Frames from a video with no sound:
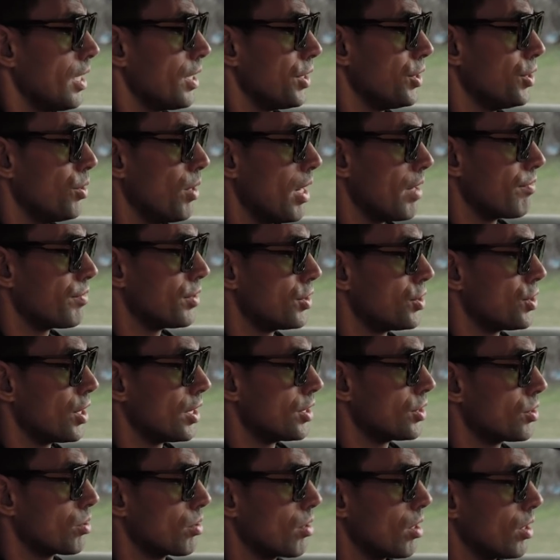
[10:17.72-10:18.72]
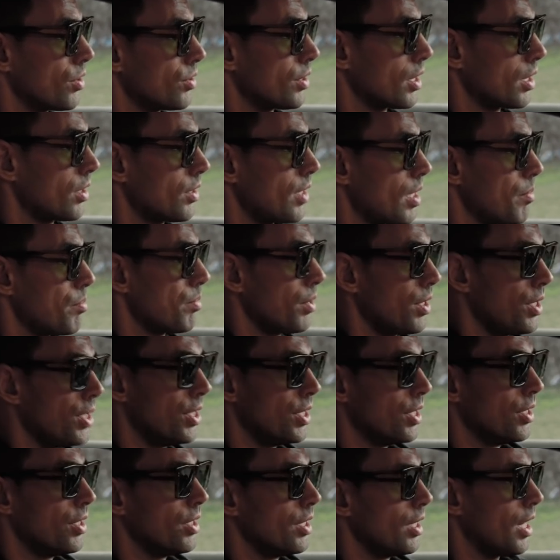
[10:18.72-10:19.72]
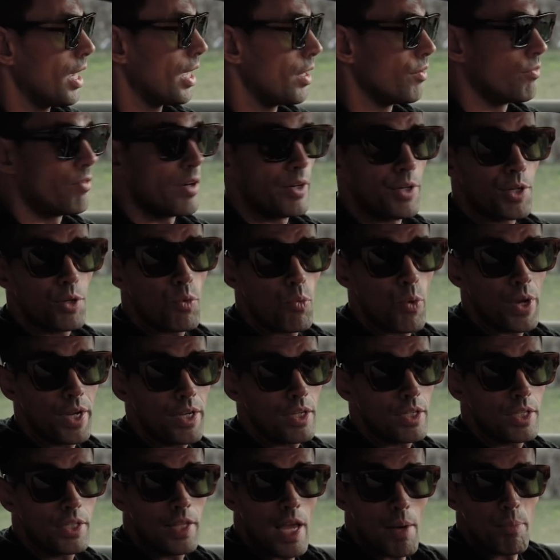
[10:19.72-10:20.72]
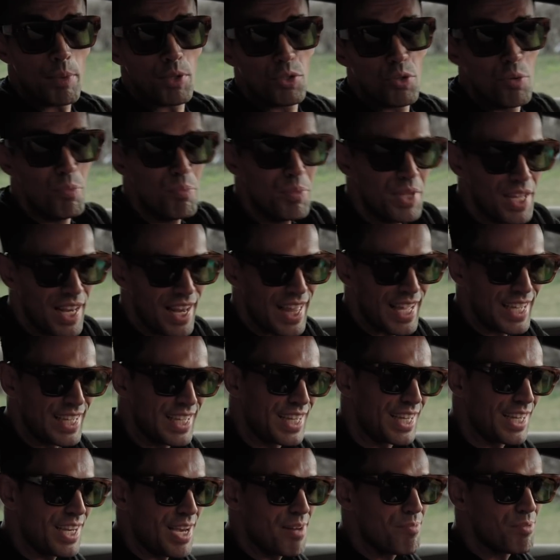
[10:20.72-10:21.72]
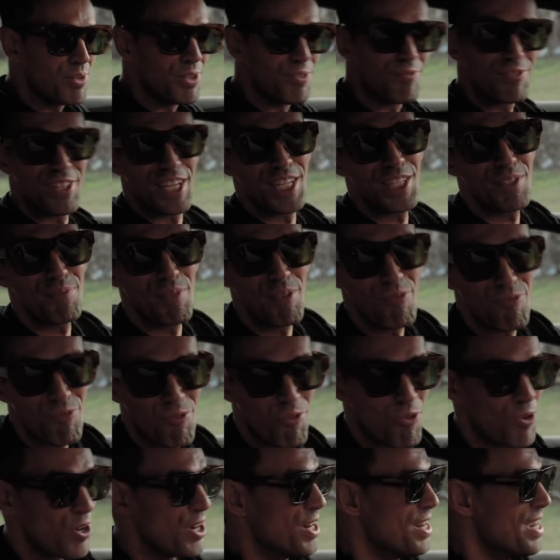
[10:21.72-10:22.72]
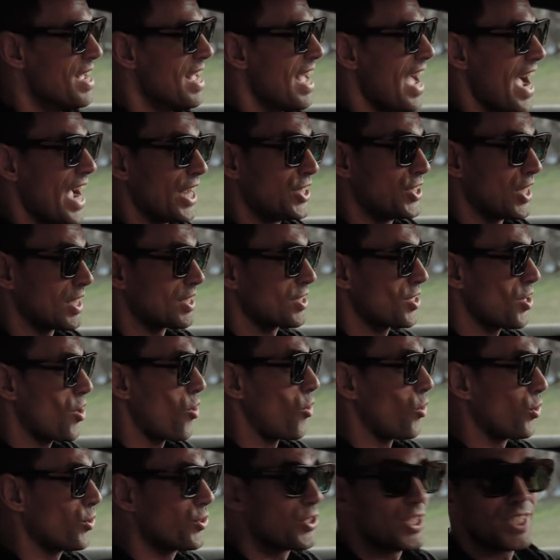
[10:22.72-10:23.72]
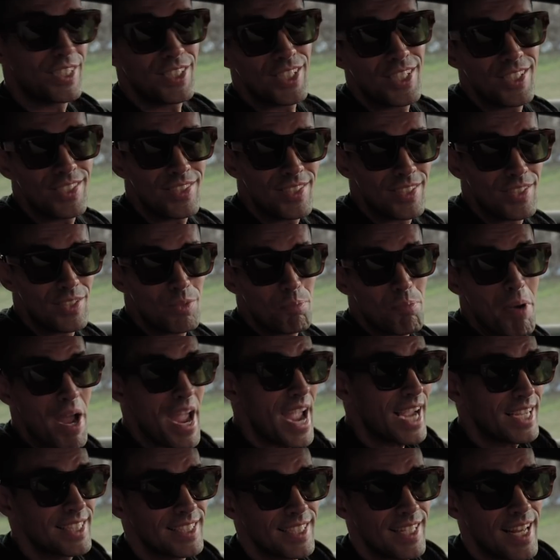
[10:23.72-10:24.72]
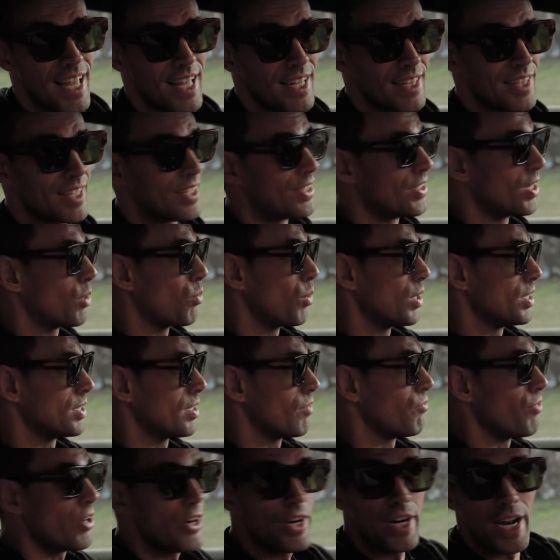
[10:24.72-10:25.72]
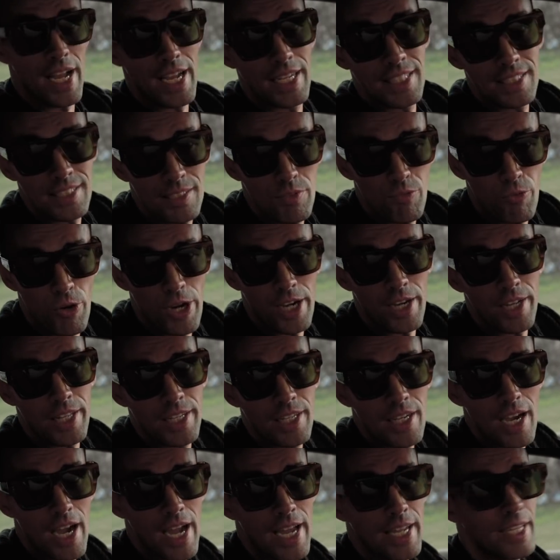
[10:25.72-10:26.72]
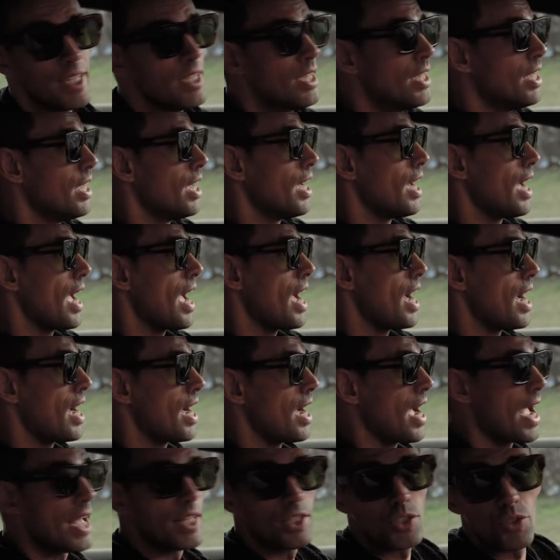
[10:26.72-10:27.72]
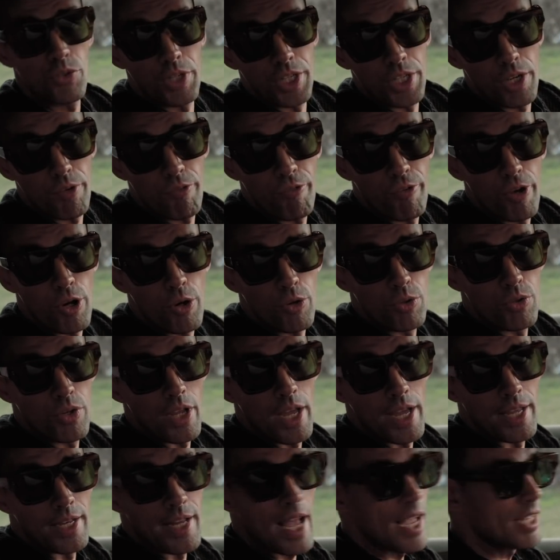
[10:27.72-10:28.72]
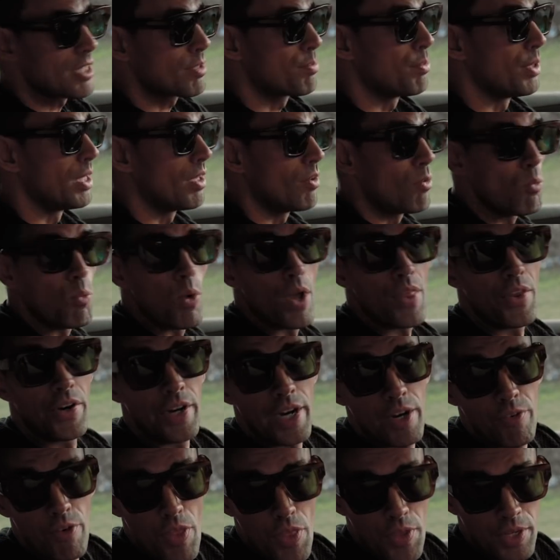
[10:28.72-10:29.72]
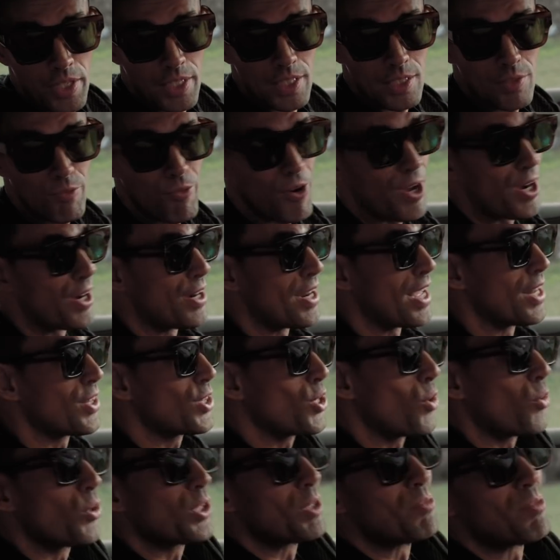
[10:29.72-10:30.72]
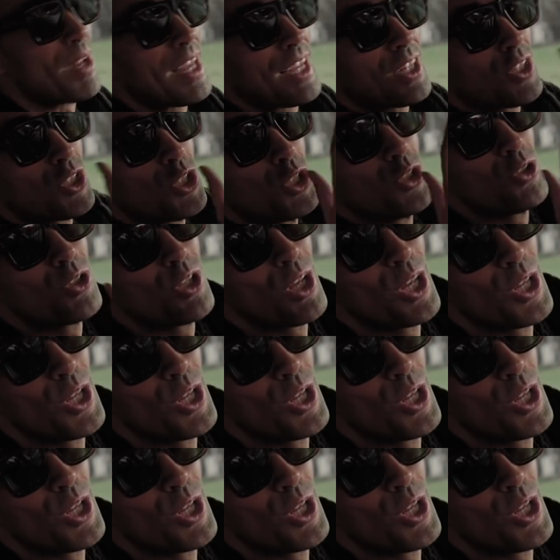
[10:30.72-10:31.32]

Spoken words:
you have the chance to contact them here and very quick. It happened to me like a couple of days before. I just called the assistance by accident, and there was a very nice friendly guy answering the phone and asked me whether everything is fine, and I told him like, dude,